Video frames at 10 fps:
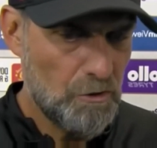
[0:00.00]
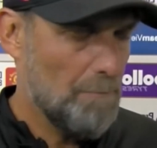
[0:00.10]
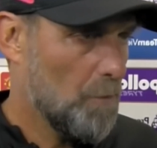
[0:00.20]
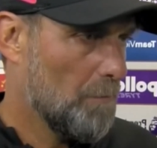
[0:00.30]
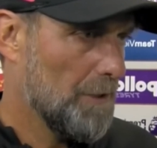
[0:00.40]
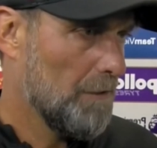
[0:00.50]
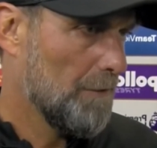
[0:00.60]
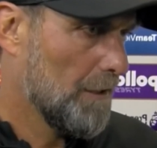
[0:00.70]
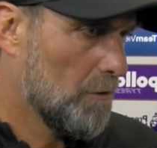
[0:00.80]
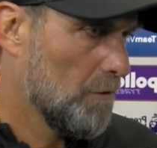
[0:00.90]
Bobby, where they
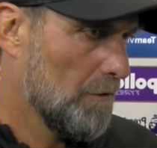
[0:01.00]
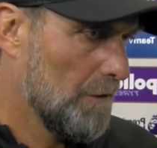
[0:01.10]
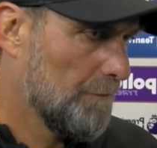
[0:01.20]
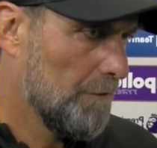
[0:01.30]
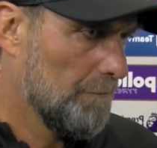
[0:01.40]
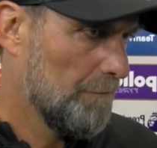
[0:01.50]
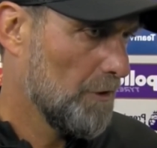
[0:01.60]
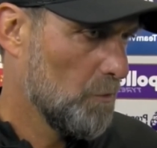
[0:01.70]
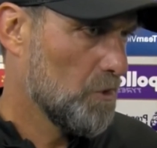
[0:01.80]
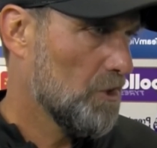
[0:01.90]
couldn't, if we, if we
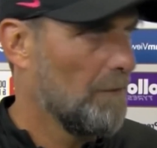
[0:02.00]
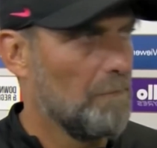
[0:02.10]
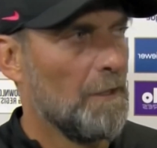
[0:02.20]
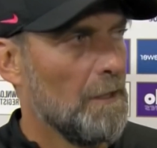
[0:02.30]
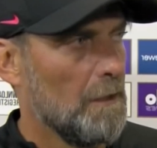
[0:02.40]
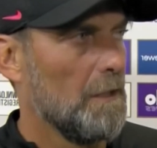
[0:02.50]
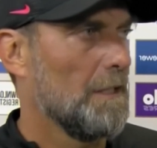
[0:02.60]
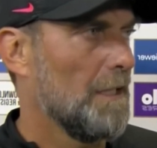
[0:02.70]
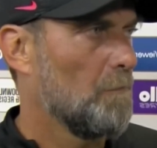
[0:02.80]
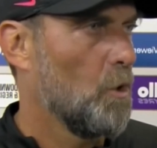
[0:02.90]
used him in that
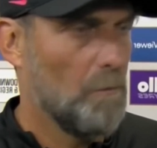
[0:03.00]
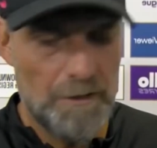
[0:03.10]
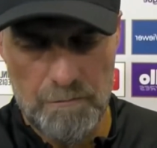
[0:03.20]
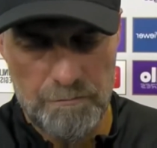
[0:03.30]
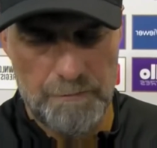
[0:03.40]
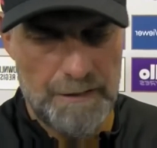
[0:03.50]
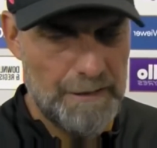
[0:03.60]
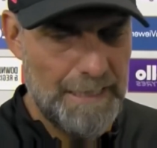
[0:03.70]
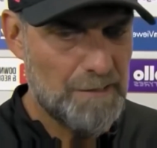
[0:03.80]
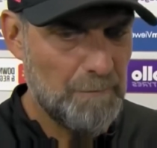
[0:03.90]
moment, we had the
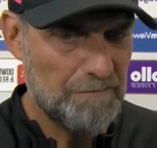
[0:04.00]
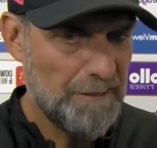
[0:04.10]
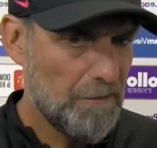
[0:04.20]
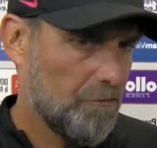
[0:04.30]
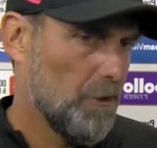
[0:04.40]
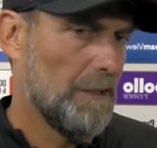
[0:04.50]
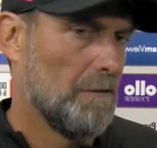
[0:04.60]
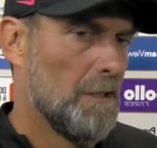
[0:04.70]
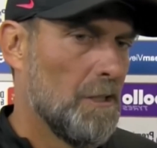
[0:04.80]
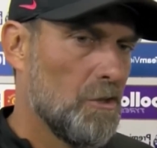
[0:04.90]
next midfielder free.
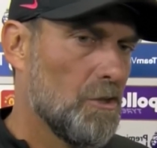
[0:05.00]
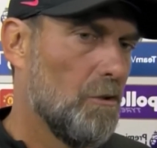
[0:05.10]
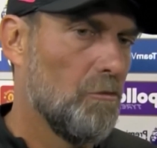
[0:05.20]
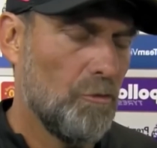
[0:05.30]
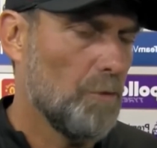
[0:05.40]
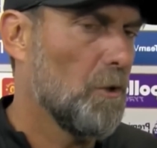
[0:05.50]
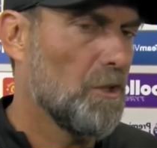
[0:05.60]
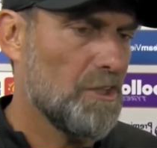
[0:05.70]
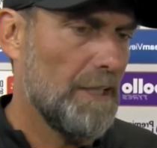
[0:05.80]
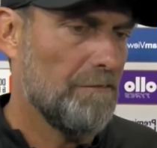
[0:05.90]
So, football
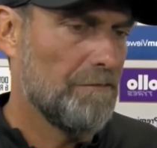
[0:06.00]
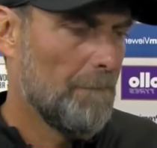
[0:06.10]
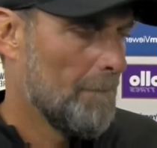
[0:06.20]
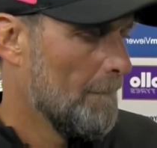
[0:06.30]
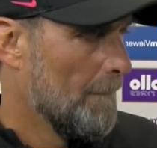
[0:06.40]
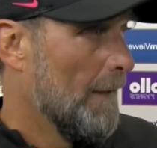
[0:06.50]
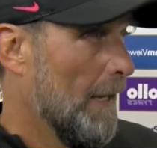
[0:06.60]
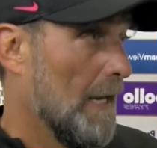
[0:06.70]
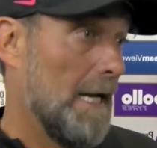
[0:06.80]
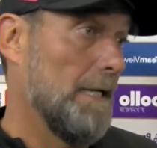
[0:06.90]
stuff.
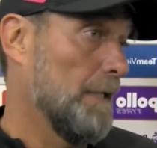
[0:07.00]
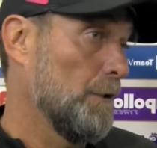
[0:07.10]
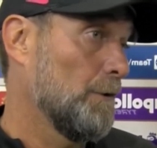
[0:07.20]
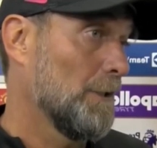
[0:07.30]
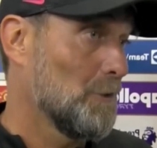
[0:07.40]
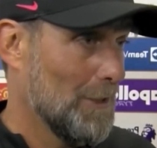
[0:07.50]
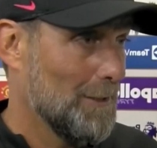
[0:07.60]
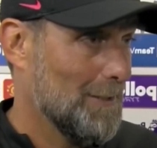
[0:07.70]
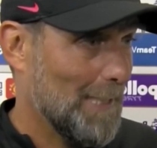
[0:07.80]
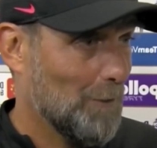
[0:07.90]
And you can see the
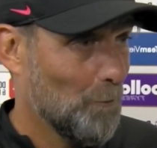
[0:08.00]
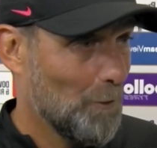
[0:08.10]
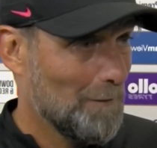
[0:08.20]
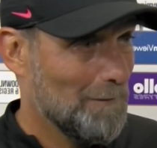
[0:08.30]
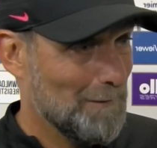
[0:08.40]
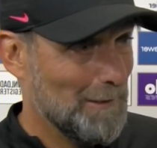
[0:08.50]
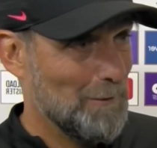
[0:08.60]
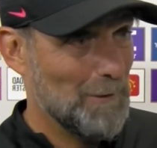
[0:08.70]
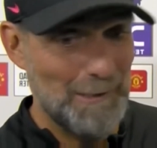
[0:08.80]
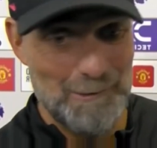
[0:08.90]
second one,
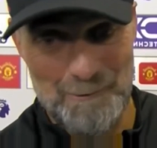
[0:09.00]
uh,